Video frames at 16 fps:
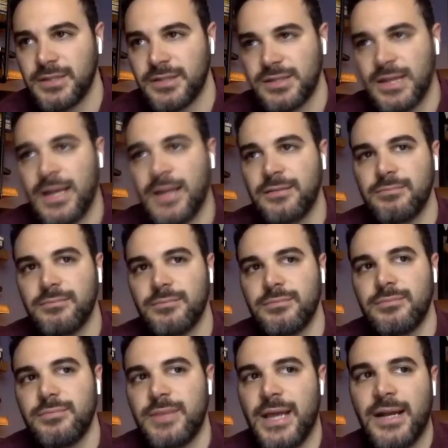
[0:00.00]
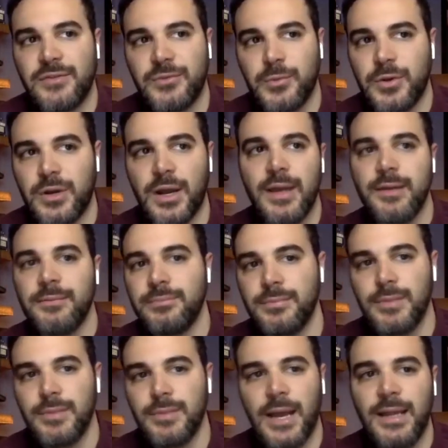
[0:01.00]
because that that's where i
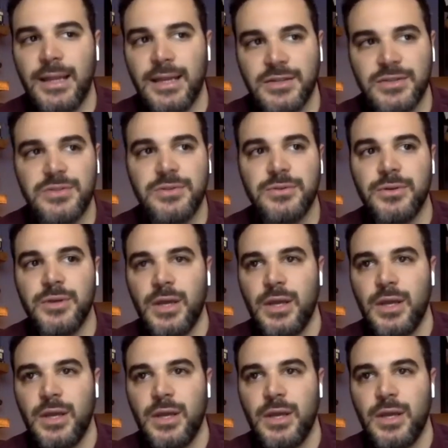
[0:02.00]
i like to